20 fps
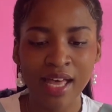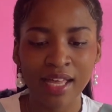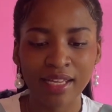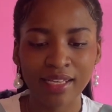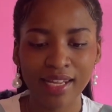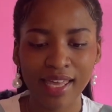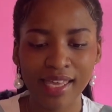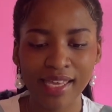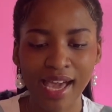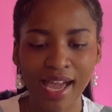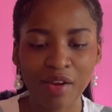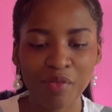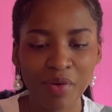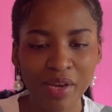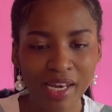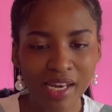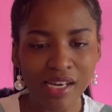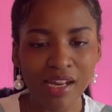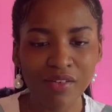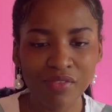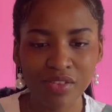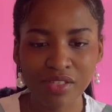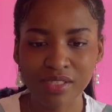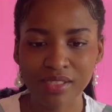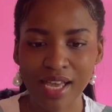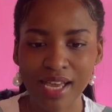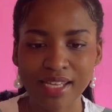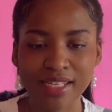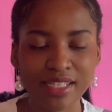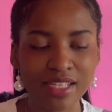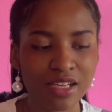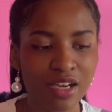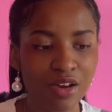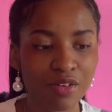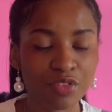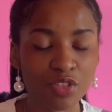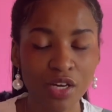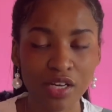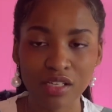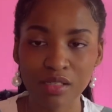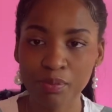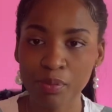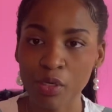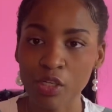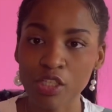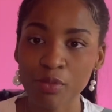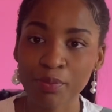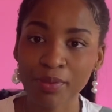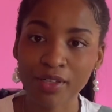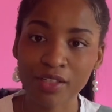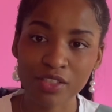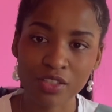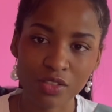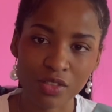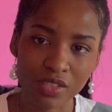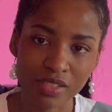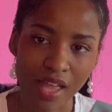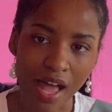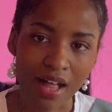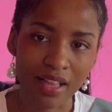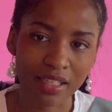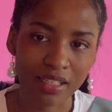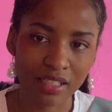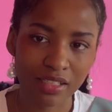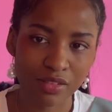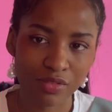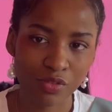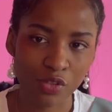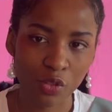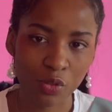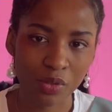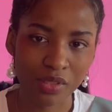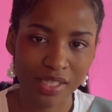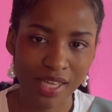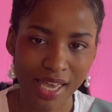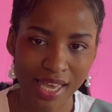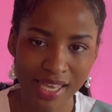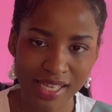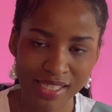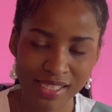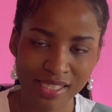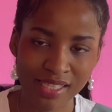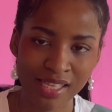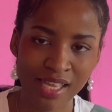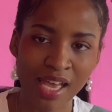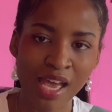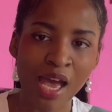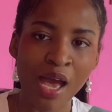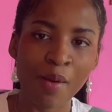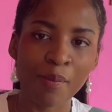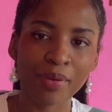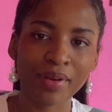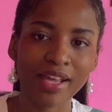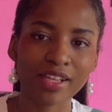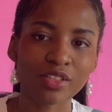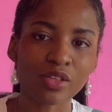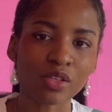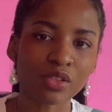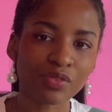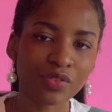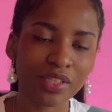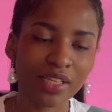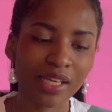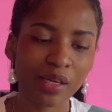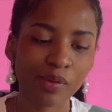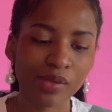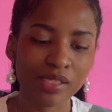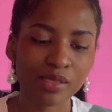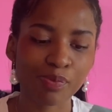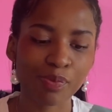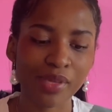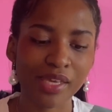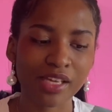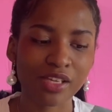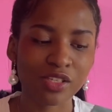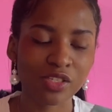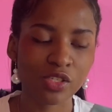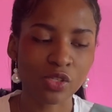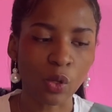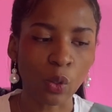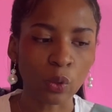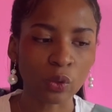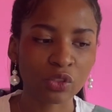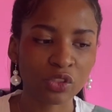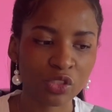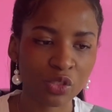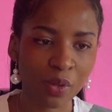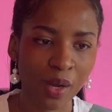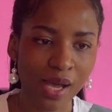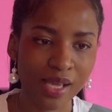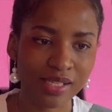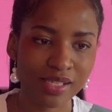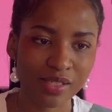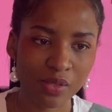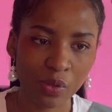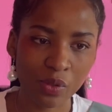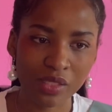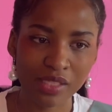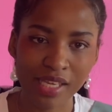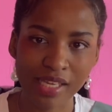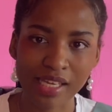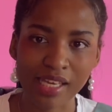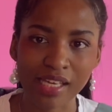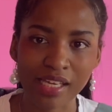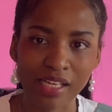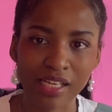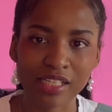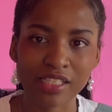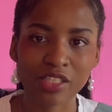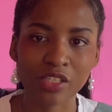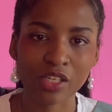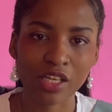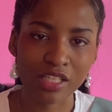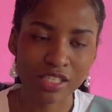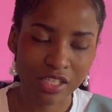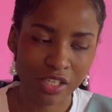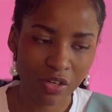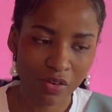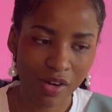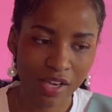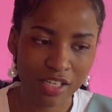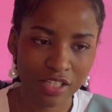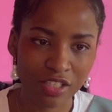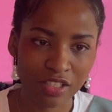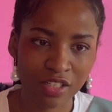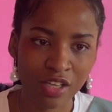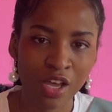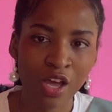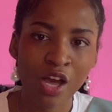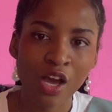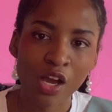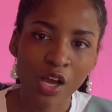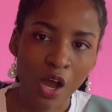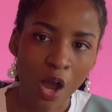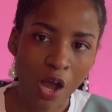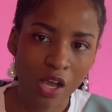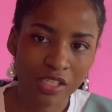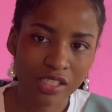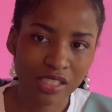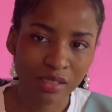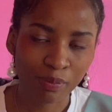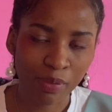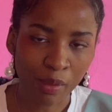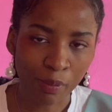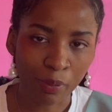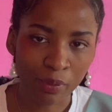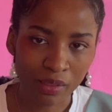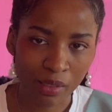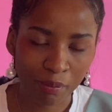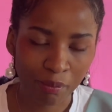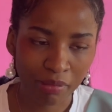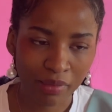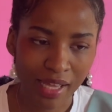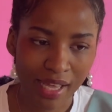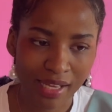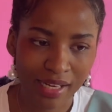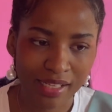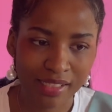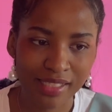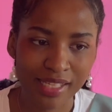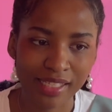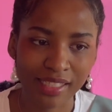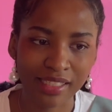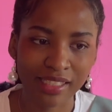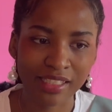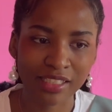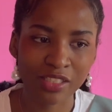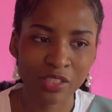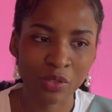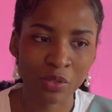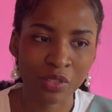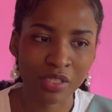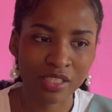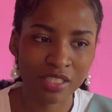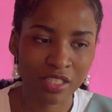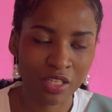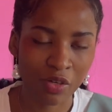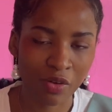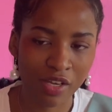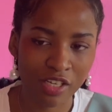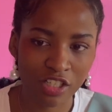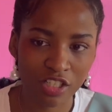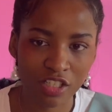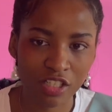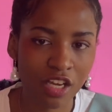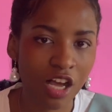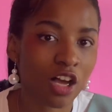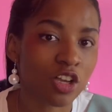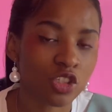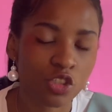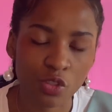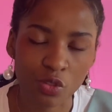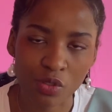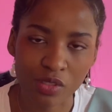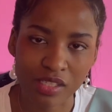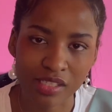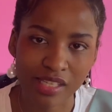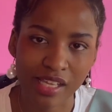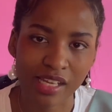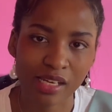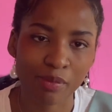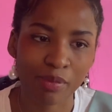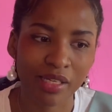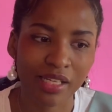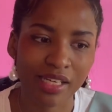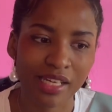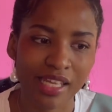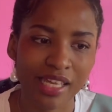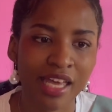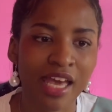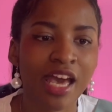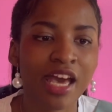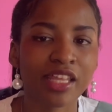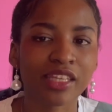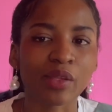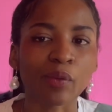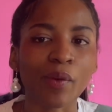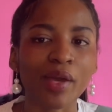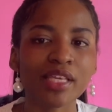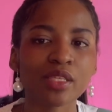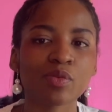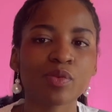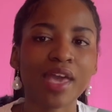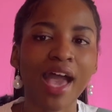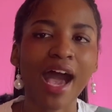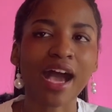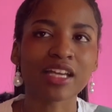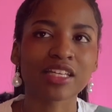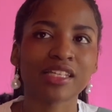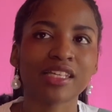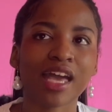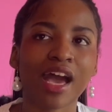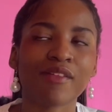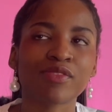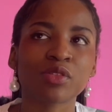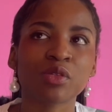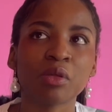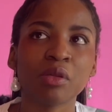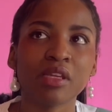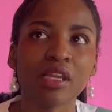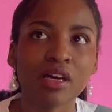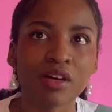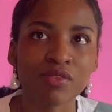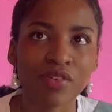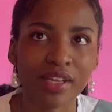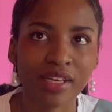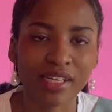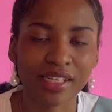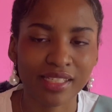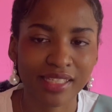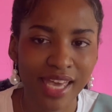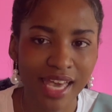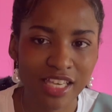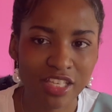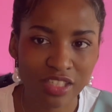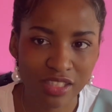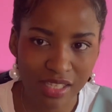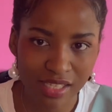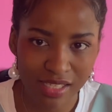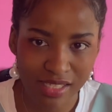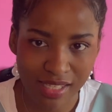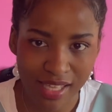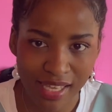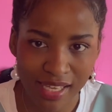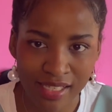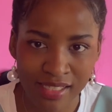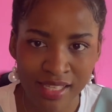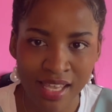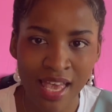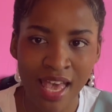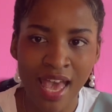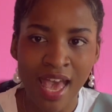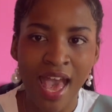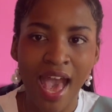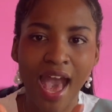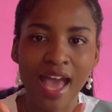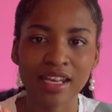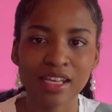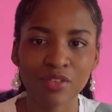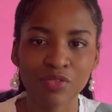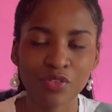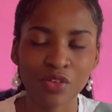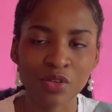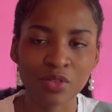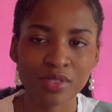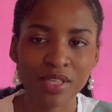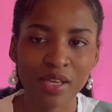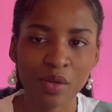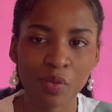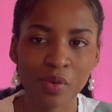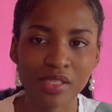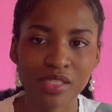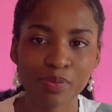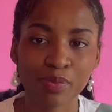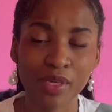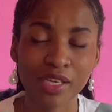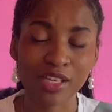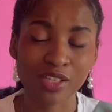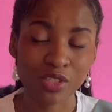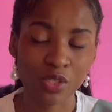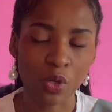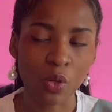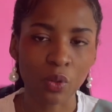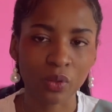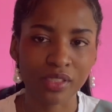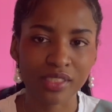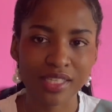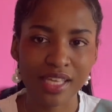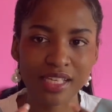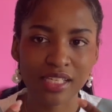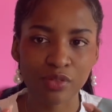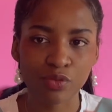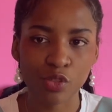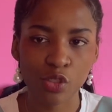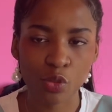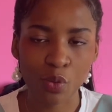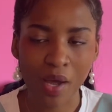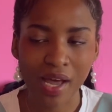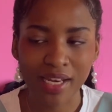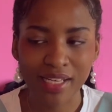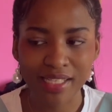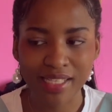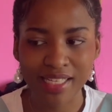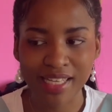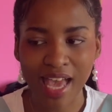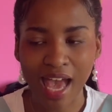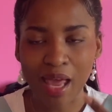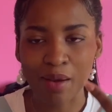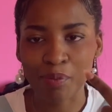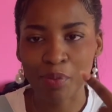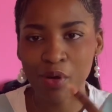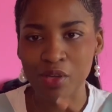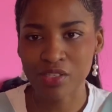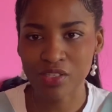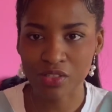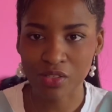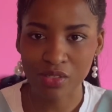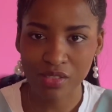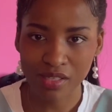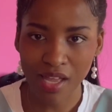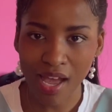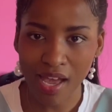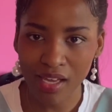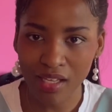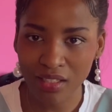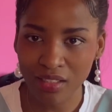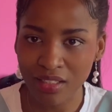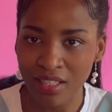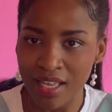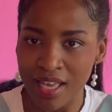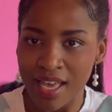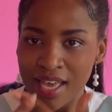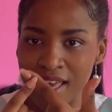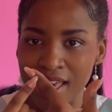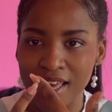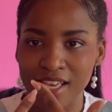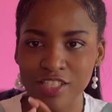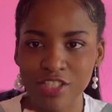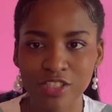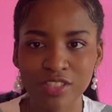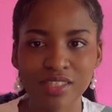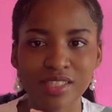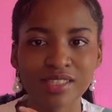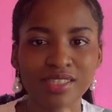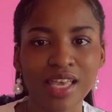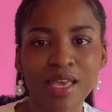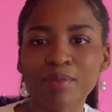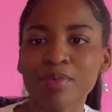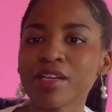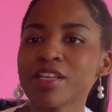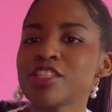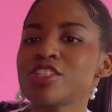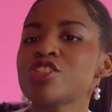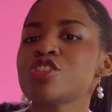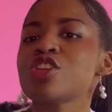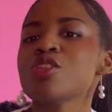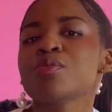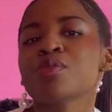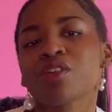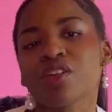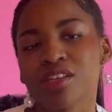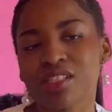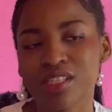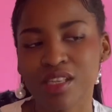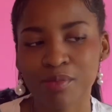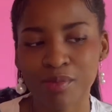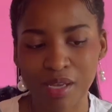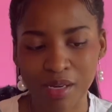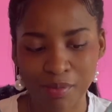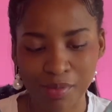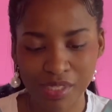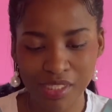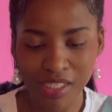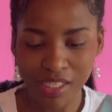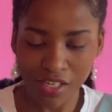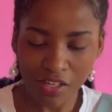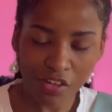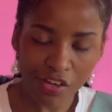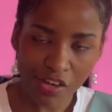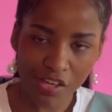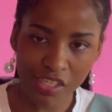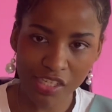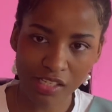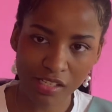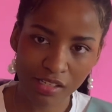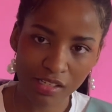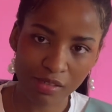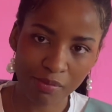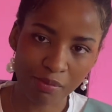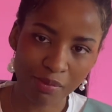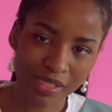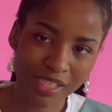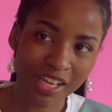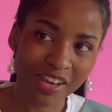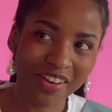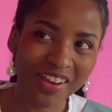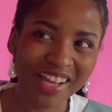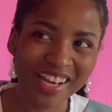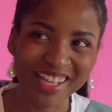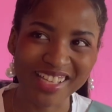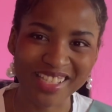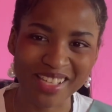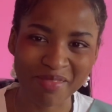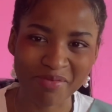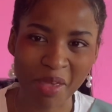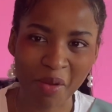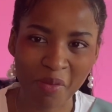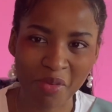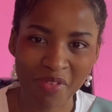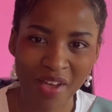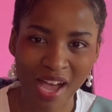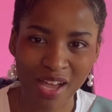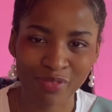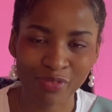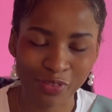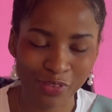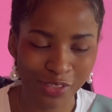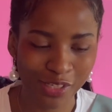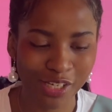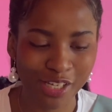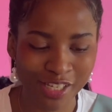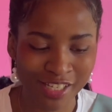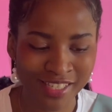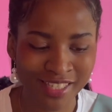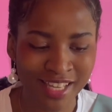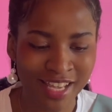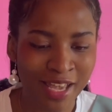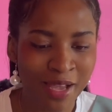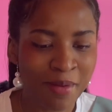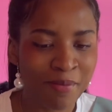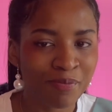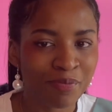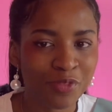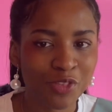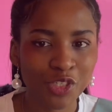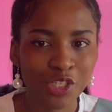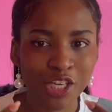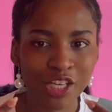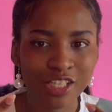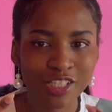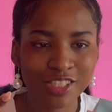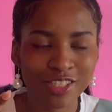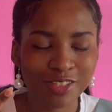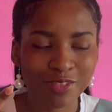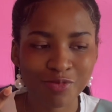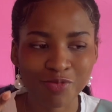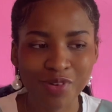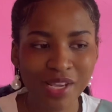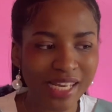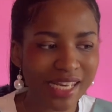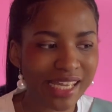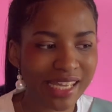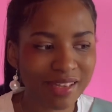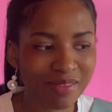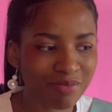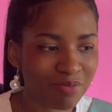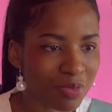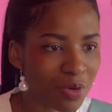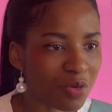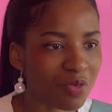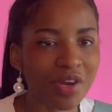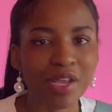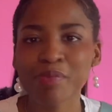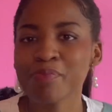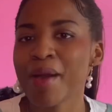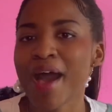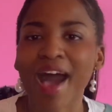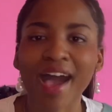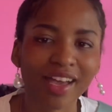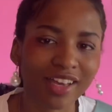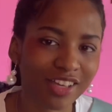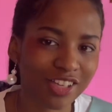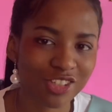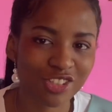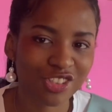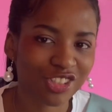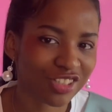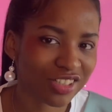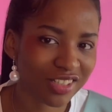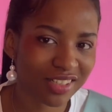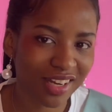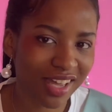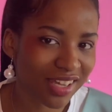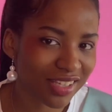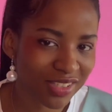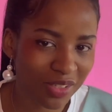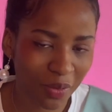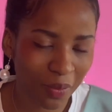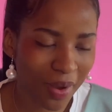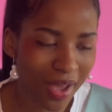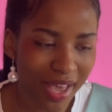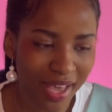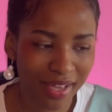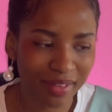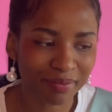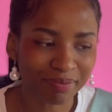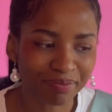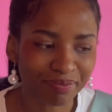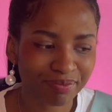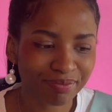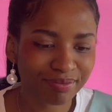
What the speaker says: Like, I really love this idea of trying to push personal style and individual taste, but I don't feel like what's being sold to us is also taking into consideration cost to people and planet, taking into consideration cultural sustainability, the ways we actually have to live and engage in these things. And it feels like what's being sold as individuality and personal style is just the same consumerism and materialism that we've had for years, just really repackaged in a nicer way.